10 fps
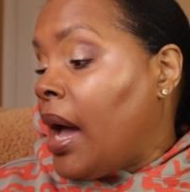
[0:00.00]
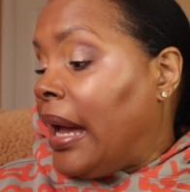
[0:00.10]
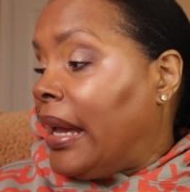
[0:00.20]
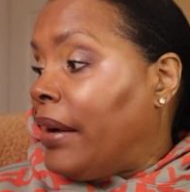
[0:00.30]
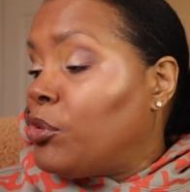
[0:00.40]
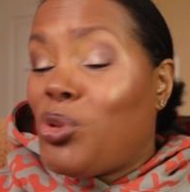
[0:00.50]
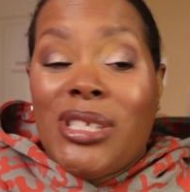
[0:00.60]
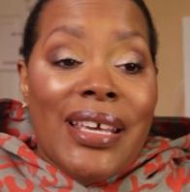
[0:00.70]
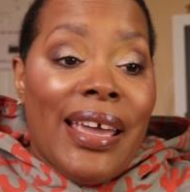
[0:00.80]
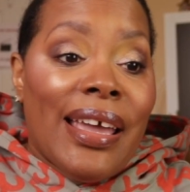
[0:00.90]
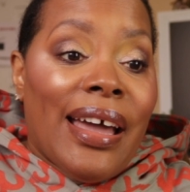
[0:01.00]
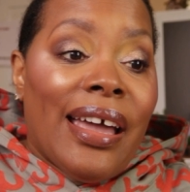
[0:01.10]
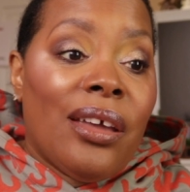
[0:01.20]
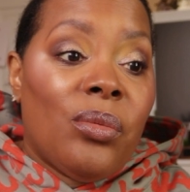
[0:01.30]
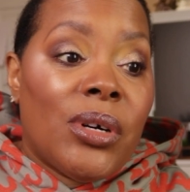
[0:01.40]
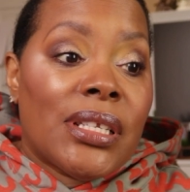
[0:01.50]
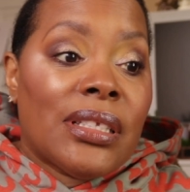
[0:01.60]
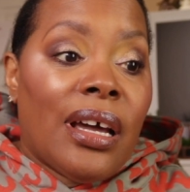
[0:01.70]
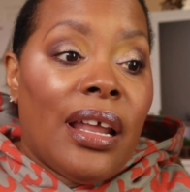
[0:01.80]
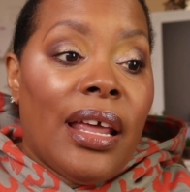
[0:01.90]
I have to say I was
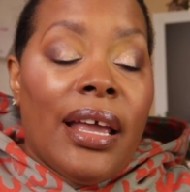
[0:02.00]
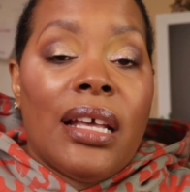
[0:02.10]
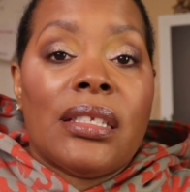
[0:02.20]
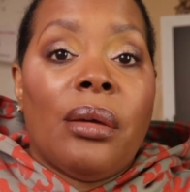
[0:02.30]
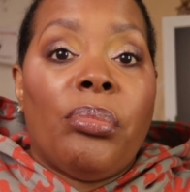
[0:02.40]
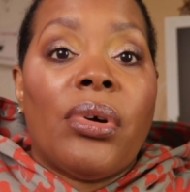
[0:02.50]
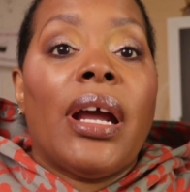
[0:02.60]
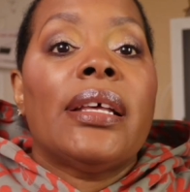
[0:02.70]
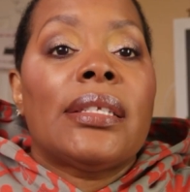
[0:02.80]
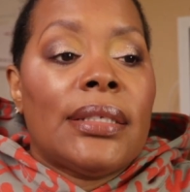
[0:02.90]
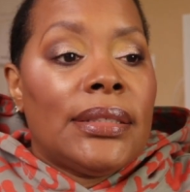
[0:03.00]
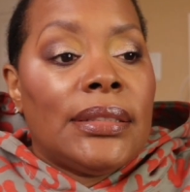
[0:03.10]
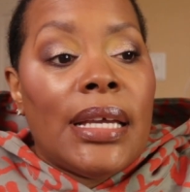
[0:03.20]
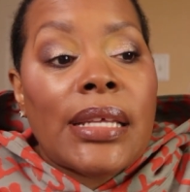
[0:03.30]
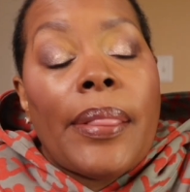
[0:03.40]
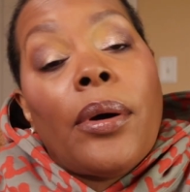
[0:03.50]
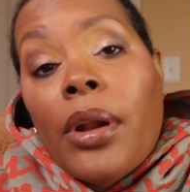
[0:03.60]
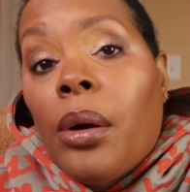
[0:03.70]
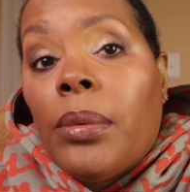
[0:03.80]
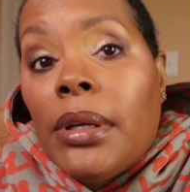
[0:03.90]
not as impressed as I thought
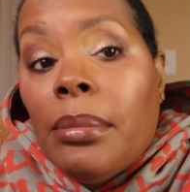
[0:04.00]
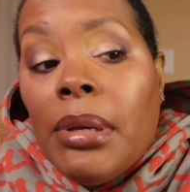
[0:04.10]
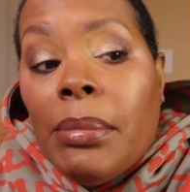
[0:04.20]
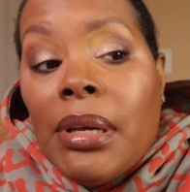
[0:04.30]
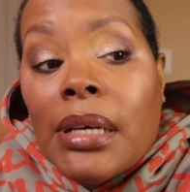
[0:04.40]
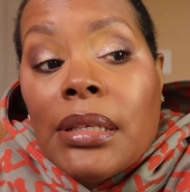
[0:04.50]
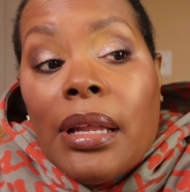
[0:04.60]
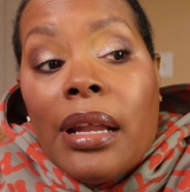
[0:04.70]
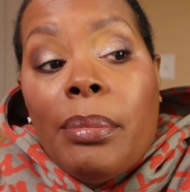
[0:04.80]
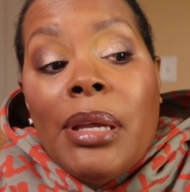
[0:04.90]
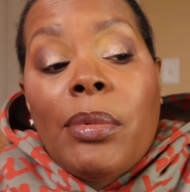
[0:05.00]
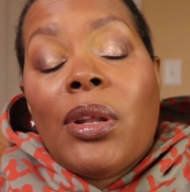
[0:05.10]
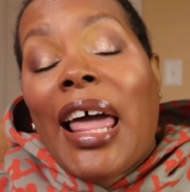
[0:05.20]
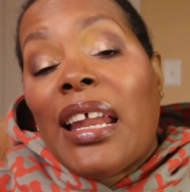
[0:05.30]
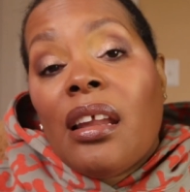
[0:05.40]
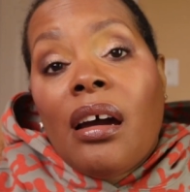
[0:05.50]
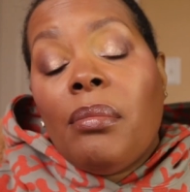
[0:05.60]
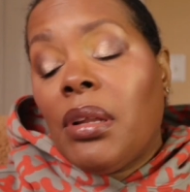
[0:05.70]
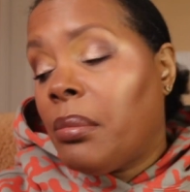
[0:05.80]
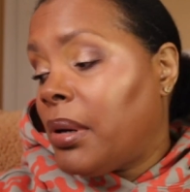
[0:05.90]
I would be because a lot of people like
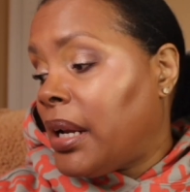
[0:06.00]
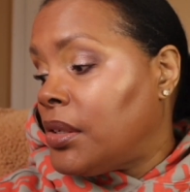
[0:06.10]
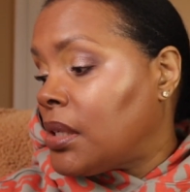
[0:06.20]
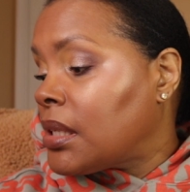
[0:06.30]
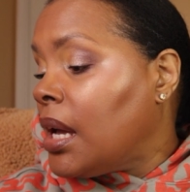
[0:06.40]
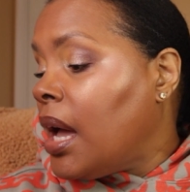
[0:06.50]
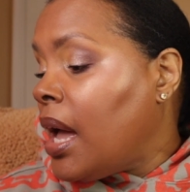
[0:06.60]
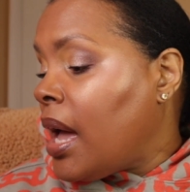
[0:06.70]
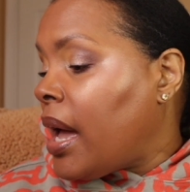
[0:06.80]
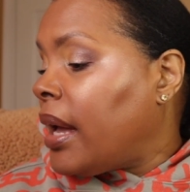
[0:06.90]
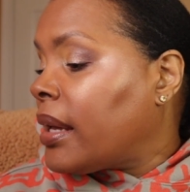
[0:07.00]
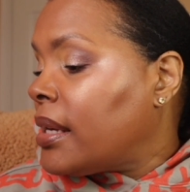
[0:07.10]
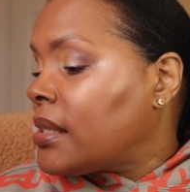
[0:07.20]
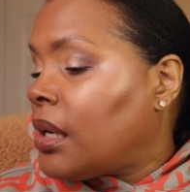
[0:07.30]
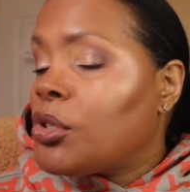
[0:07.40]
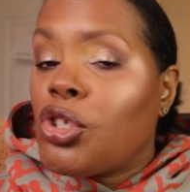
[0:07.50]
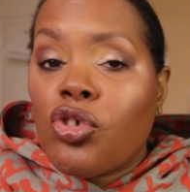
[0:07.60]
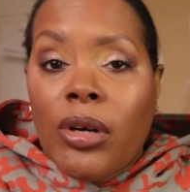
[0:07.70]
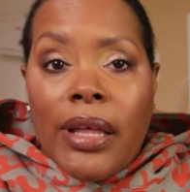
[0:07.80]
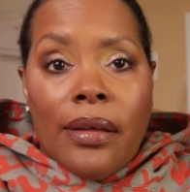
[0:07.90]
Nabla, but I just, I guess I'll just
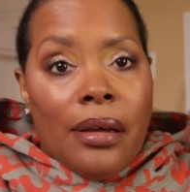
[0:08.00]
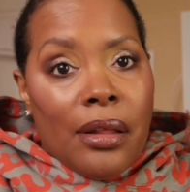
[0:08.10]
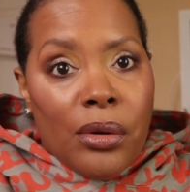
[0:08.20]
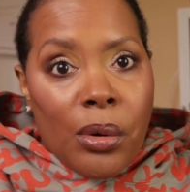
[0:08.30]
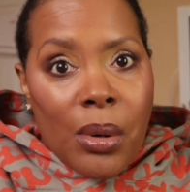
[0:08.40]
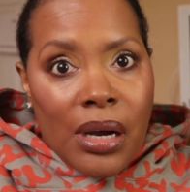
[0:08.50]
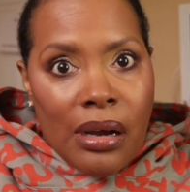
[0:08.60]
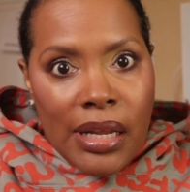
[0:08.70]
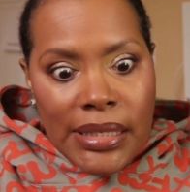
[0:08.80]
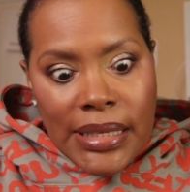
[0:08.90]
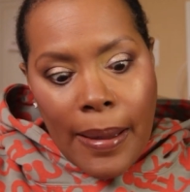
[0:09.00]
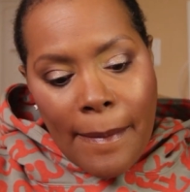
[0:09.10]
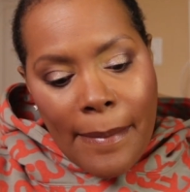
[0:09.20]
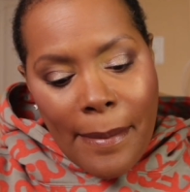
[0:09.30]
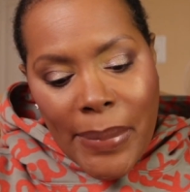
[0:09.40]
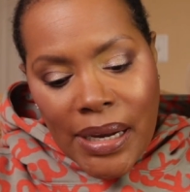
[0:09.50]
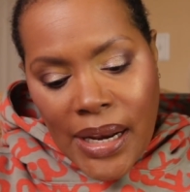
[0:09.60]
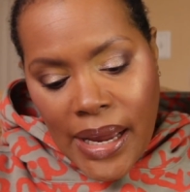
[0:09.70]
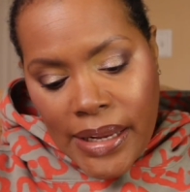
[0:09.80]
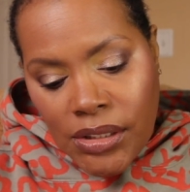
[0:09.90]
try the other quads, but
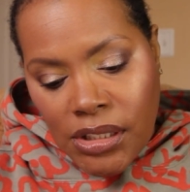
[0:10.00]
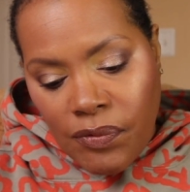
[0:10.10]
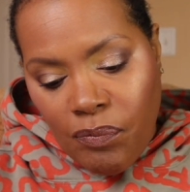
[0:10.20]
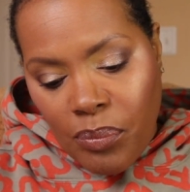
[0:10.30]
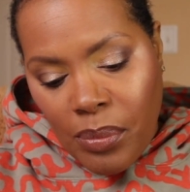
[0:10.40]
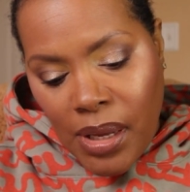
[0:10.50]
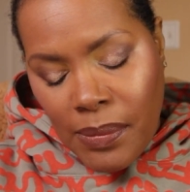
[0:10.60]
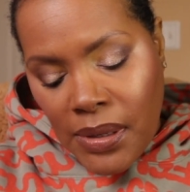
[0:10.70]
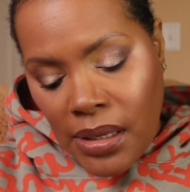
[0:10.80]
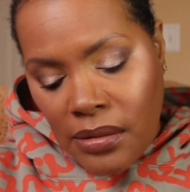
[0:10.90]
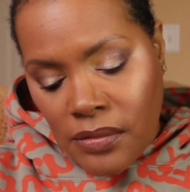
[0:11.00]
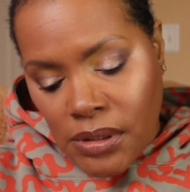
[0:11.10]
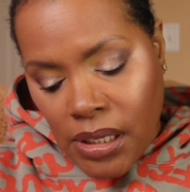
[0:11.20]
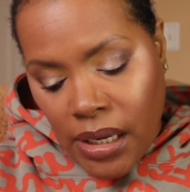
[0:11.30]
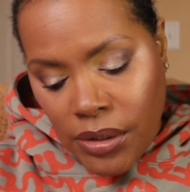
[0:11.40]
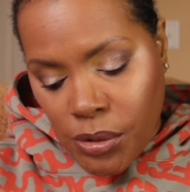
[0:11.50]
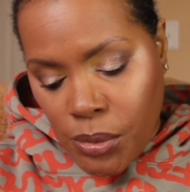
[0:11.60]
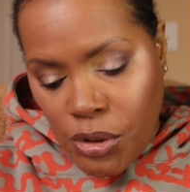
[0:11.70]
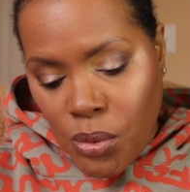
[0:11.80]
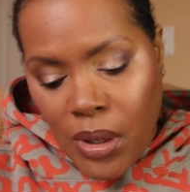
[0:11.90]
I just, maybe the colors were
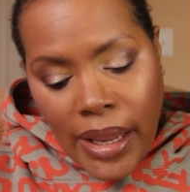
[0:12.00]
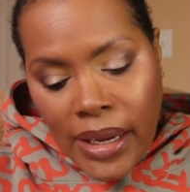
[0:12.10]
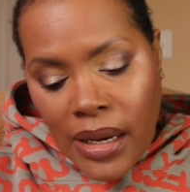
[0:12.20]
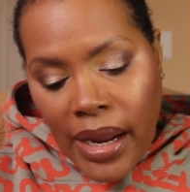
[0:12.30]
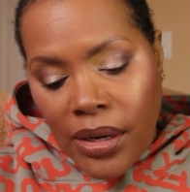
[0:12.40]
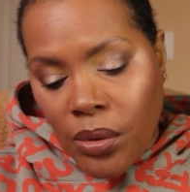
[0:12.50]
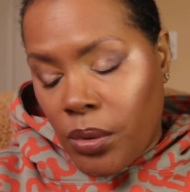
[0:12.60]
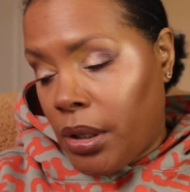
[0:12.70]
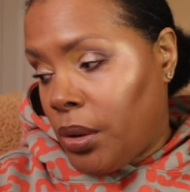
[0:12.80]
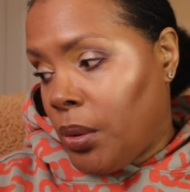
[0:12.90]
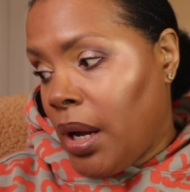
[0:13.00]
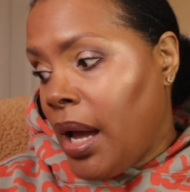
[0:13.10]
too light. I don't know.